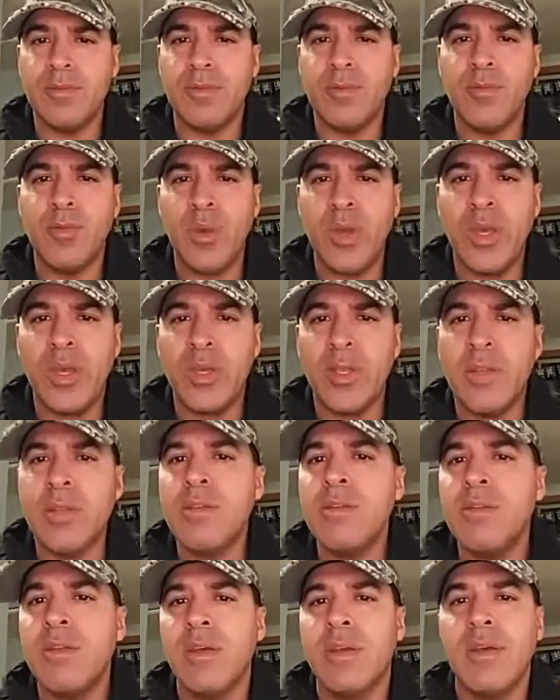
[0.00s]

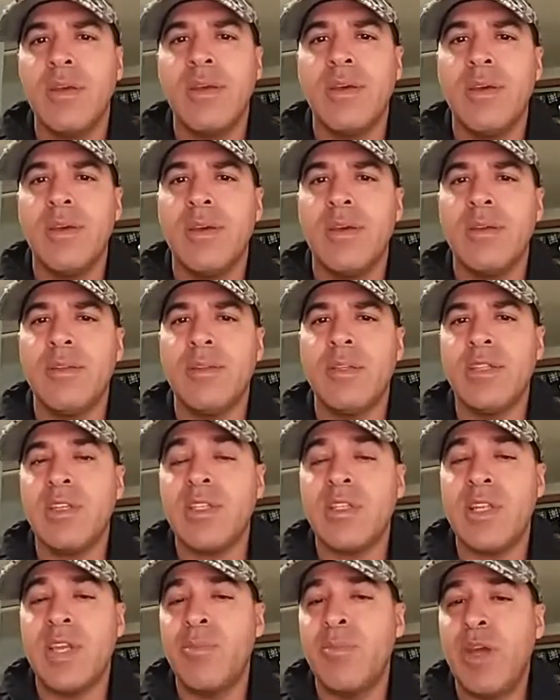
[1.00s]
when the
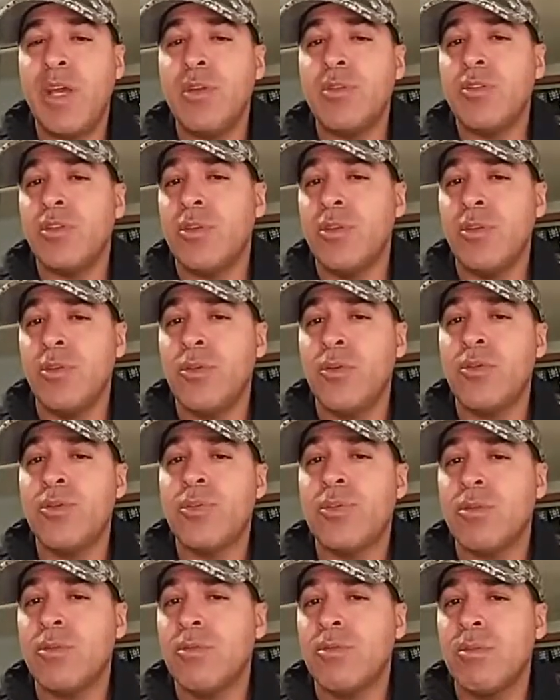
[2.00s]
Cincinnati Bengals
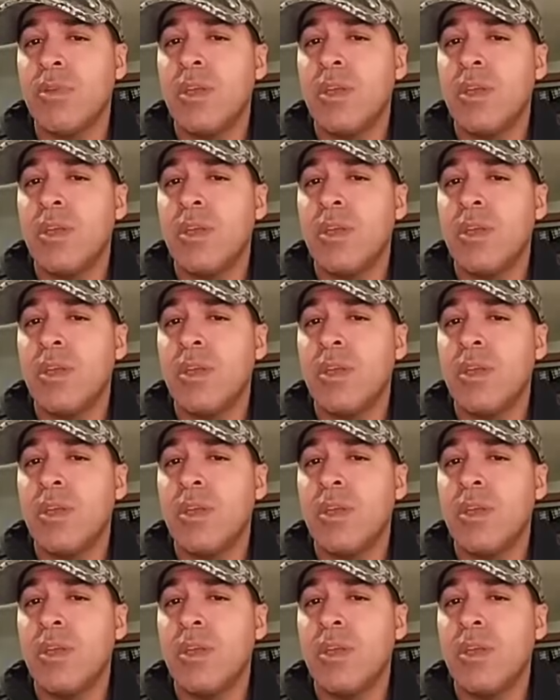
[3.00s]
lose,